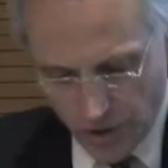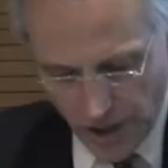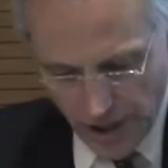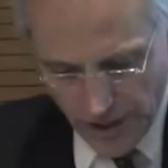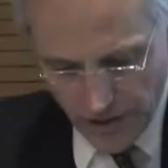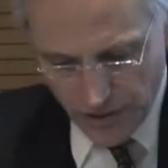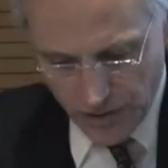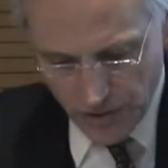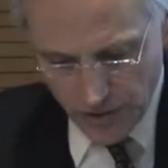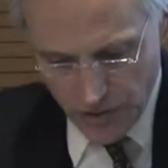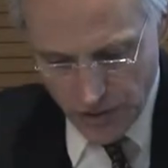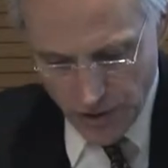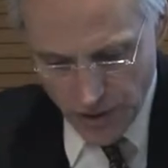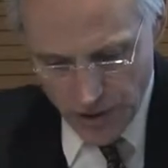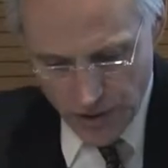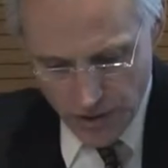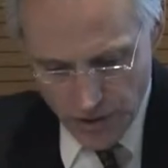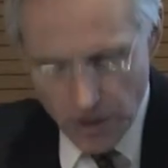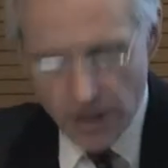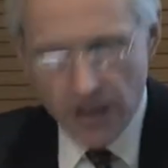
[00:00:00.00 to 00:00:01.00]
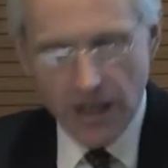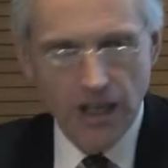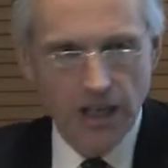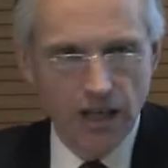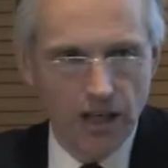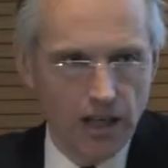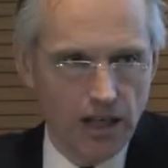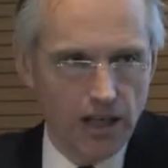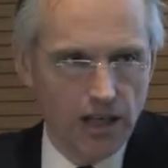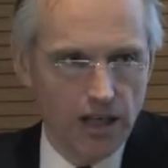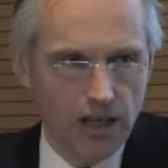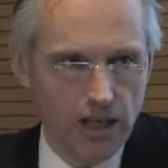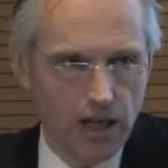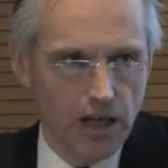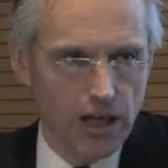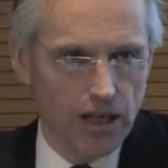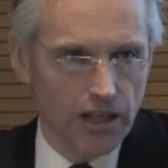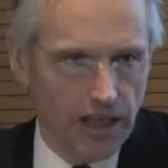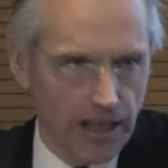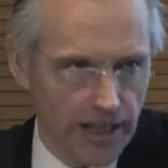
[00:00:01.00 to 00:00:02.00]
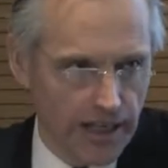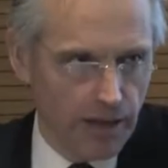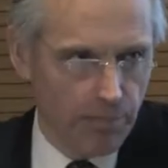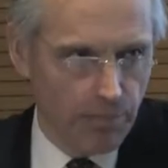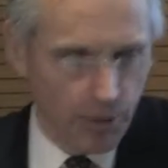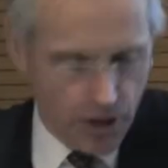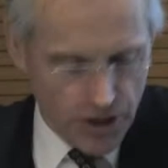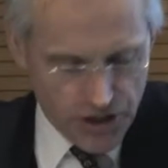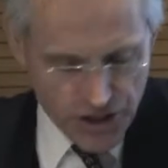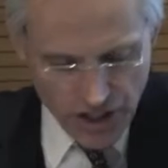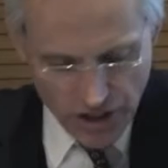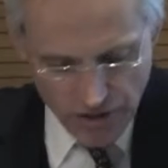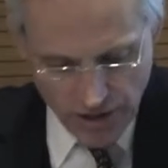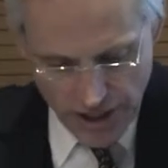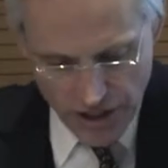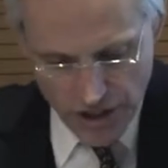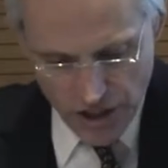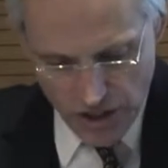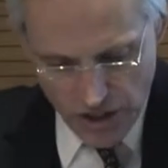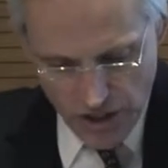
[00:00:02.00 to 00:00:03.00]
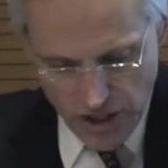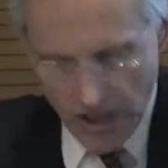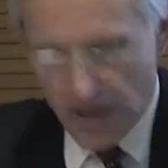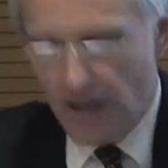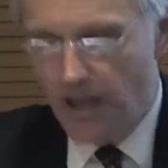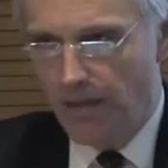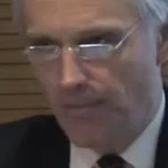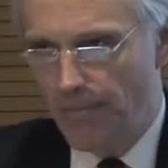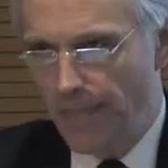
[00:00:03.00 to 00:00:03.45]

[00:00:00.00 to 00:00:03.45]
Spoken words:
growth through clear policy direction,